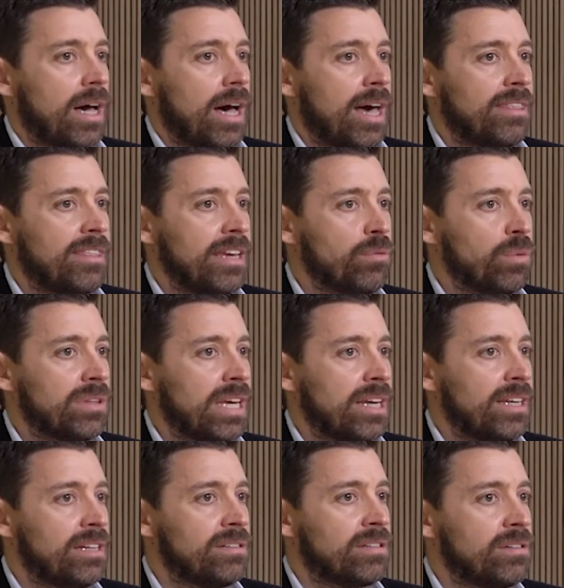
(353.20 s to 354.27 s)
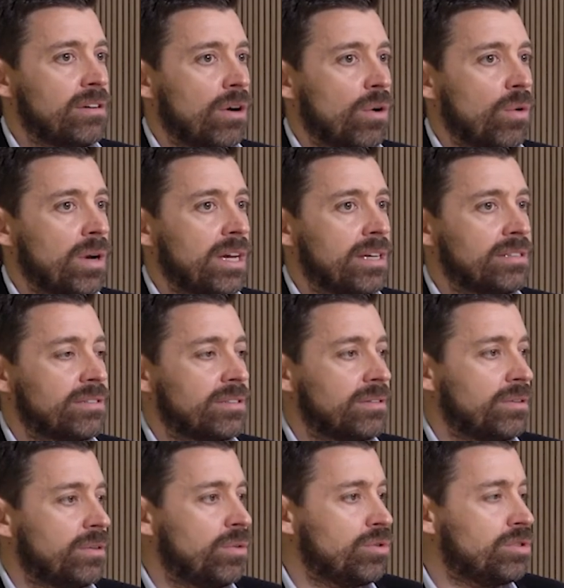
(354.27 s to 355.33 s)
I think what they need to know
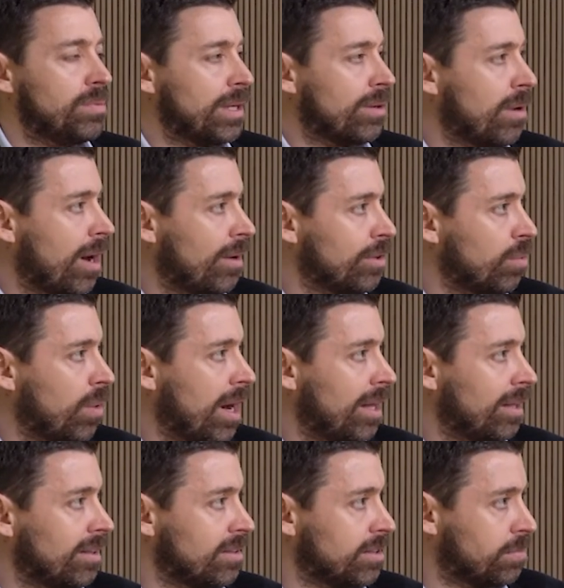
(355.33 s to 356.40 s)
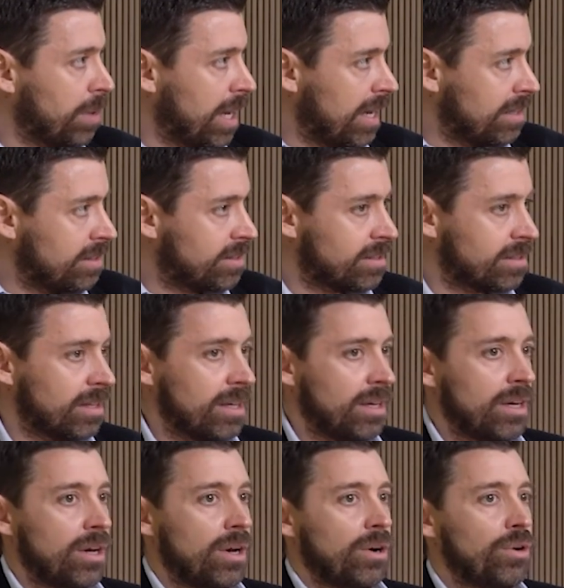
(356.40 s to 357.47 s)
is who's been around a while in the space,
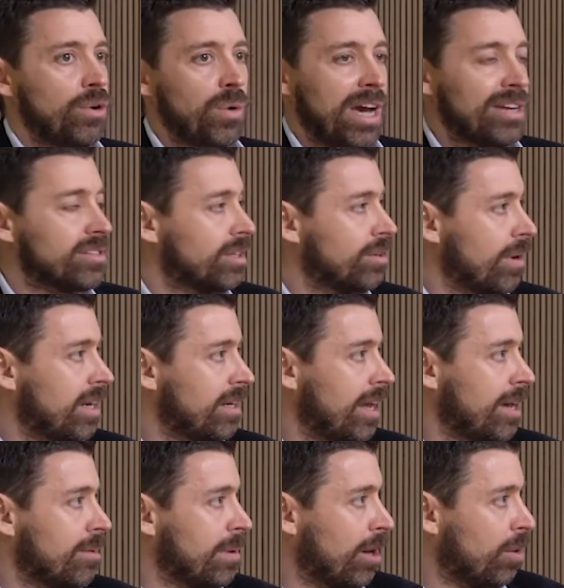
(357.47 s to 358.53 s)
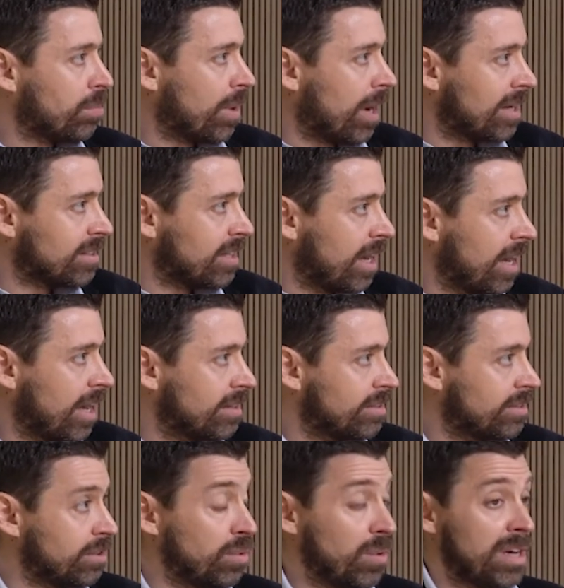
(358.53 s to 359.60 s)
who has a great AML
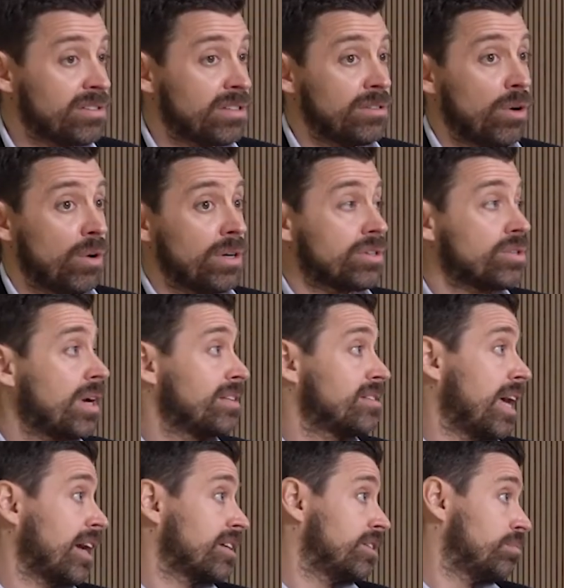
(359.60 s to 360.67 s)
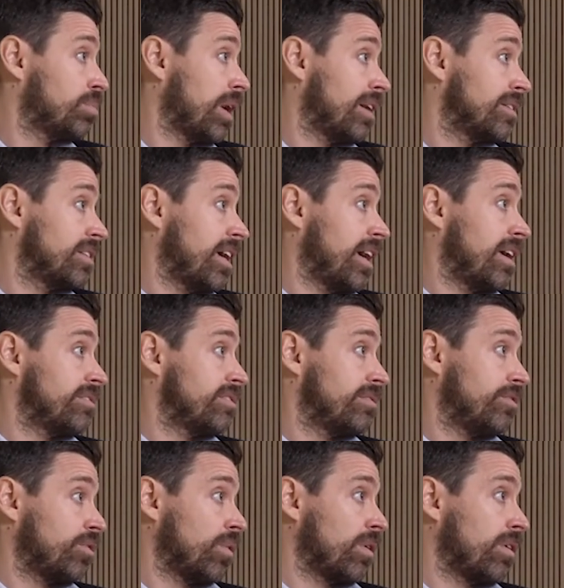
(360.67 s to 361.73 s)
process, who has a know your transaction process
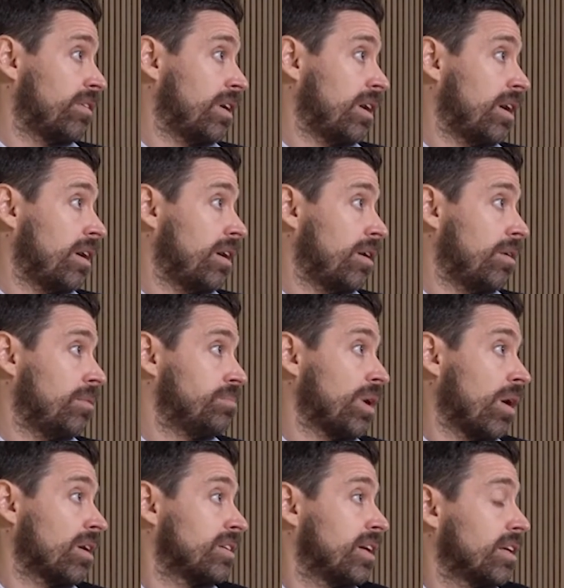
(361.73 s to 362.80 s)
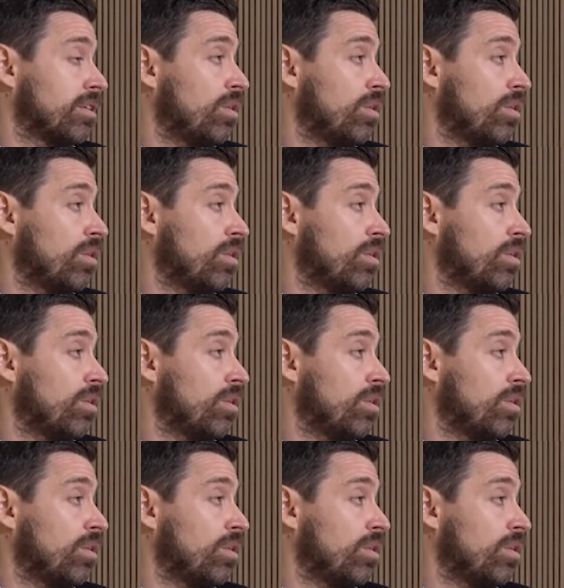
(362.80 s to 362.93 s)
for darknet